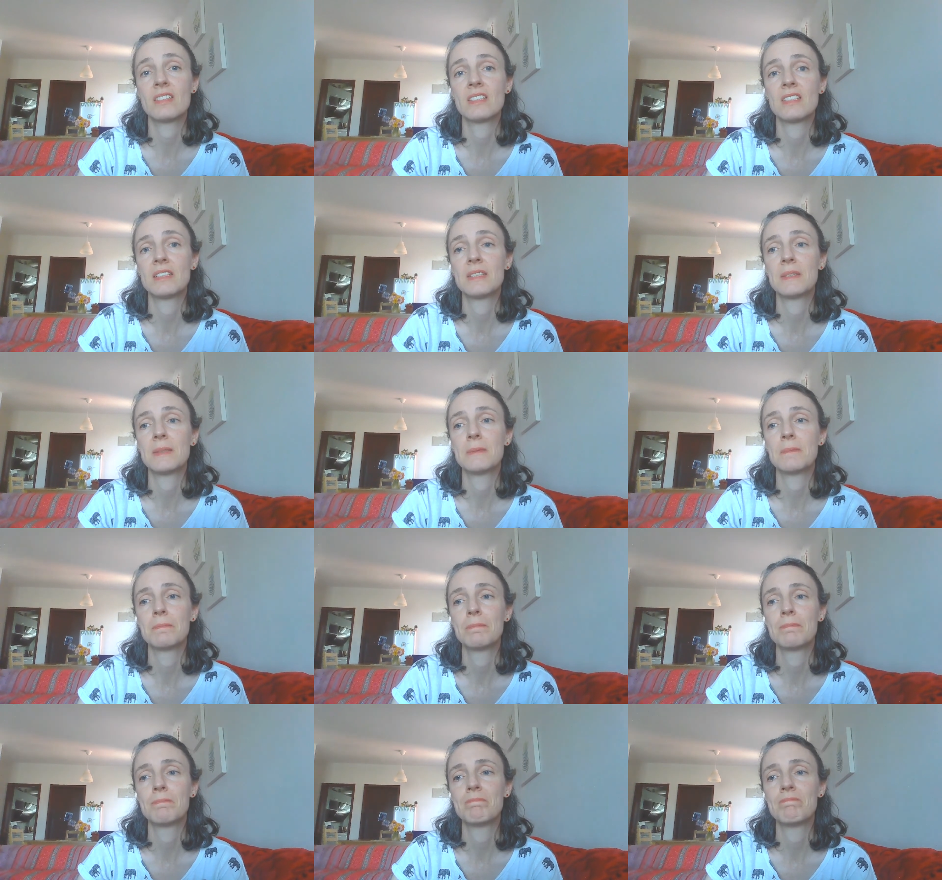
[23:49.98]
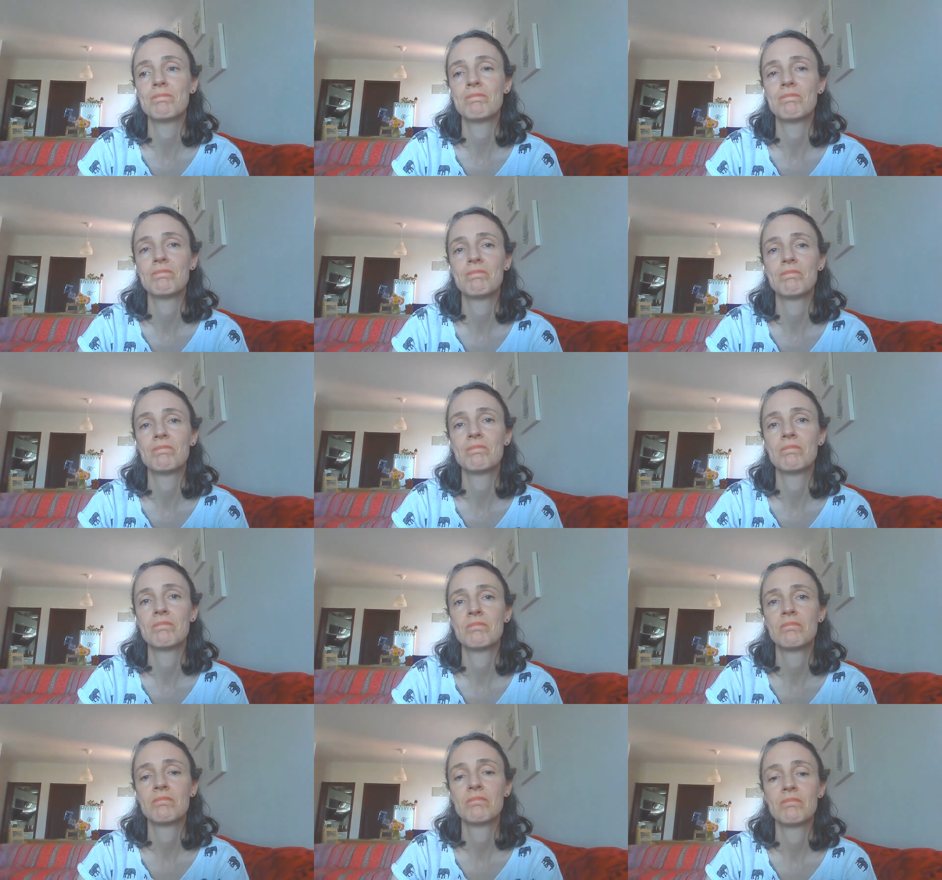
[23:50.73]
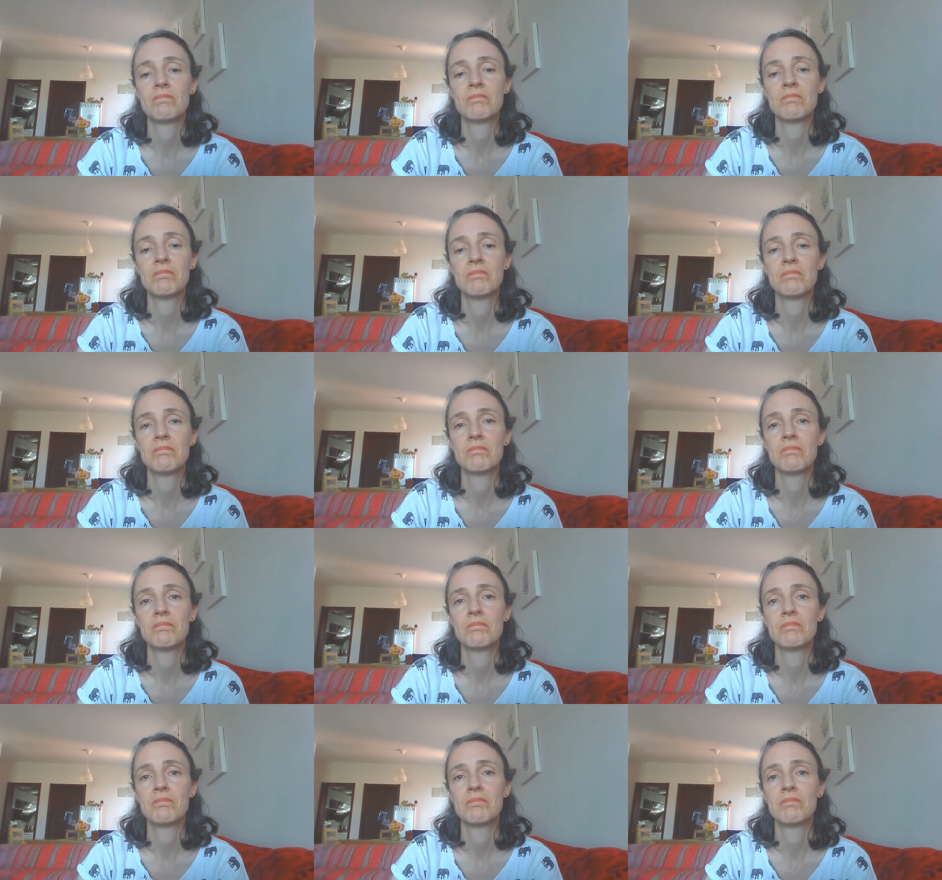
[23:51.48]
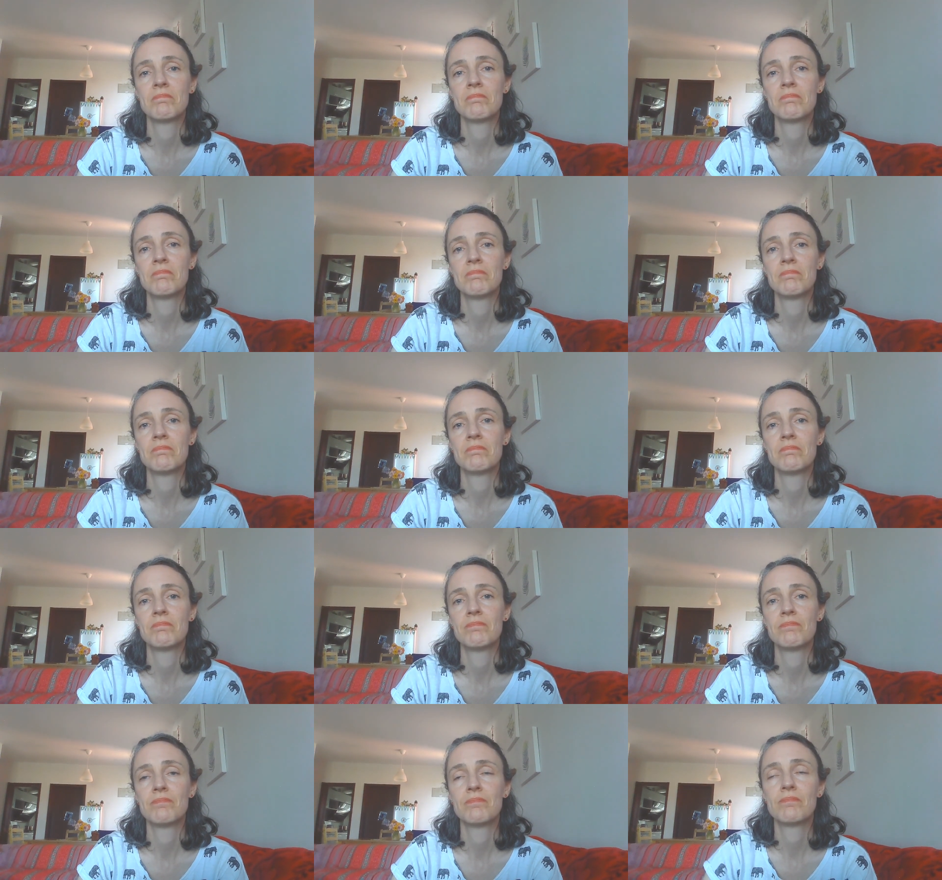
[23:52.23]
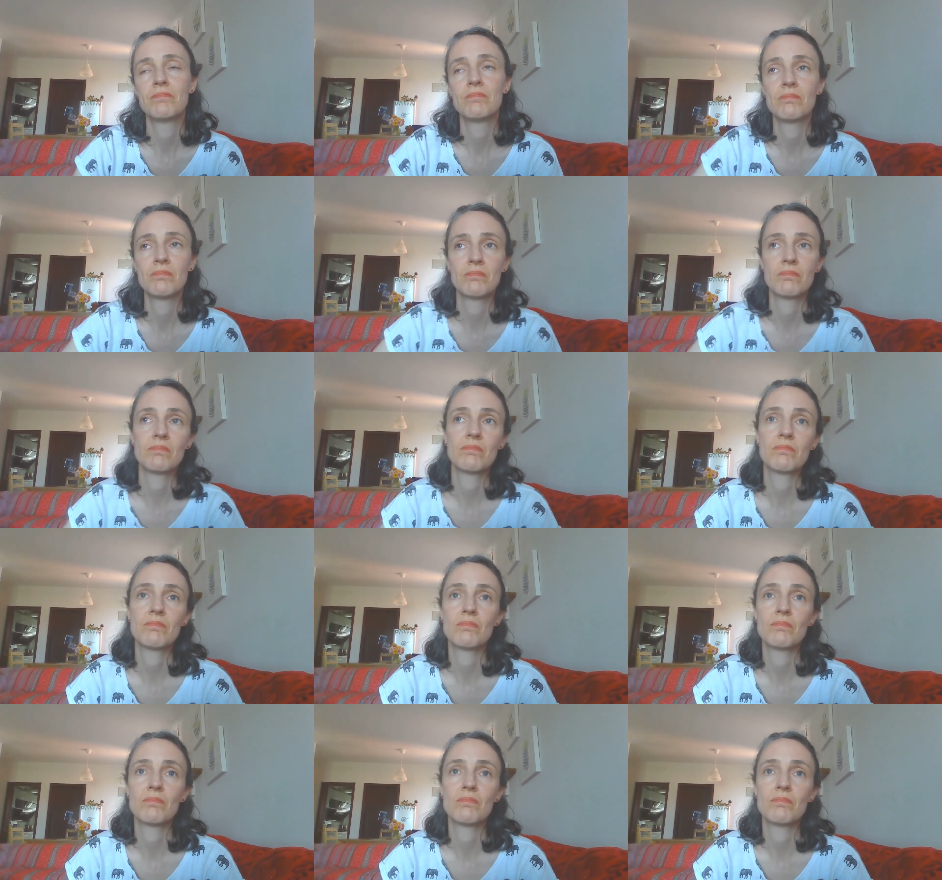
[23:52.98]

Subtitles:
[no speech]